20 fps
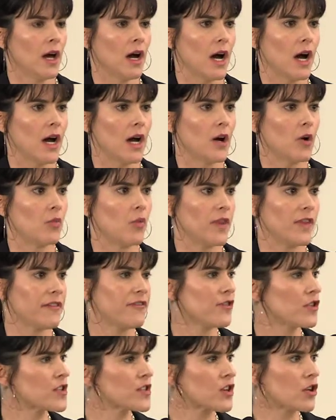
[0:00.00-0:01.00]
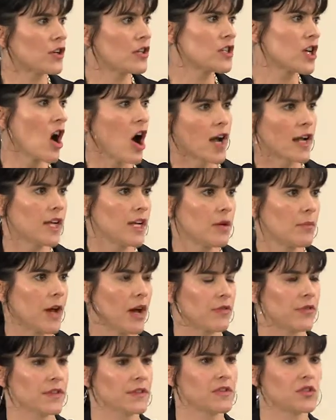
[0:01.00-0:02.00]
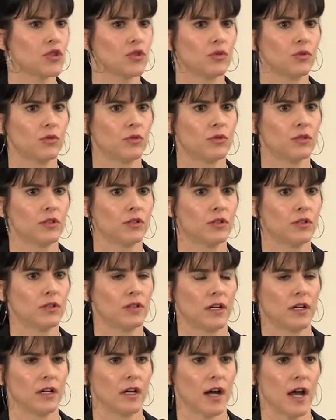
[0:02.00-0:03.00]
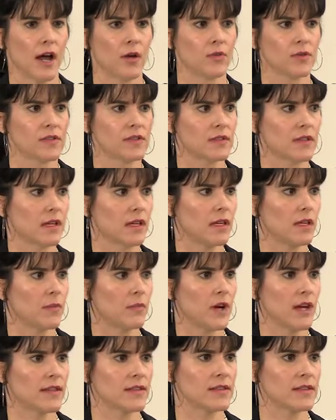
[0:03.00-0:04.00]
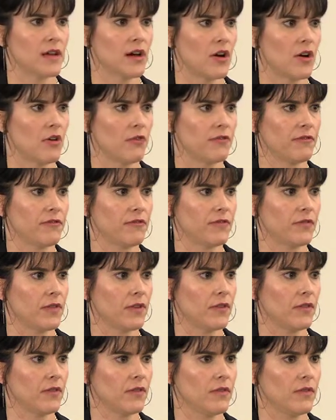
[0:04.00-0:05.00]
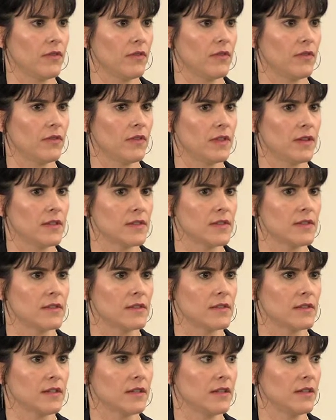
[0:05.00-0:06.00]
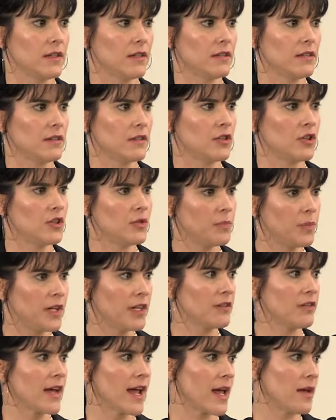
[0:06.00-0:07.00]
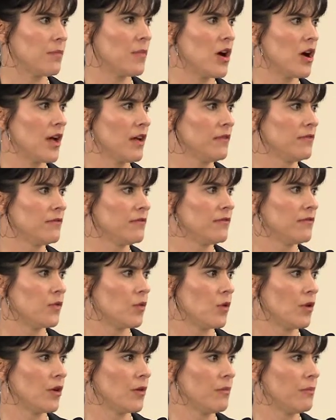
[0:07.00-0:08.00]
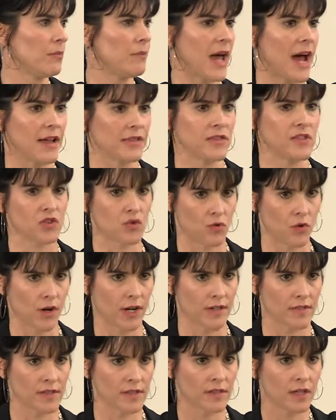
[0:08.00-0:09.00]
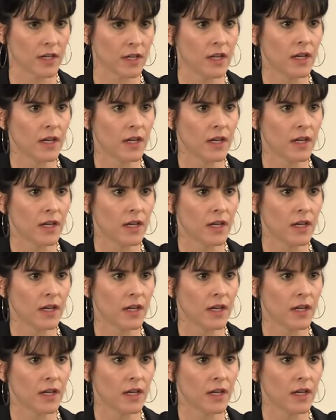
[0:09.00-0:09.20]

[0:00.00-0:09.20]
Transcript: When they first started talking about this tool, I was thinking to myself, this could be a landmine for bad stories.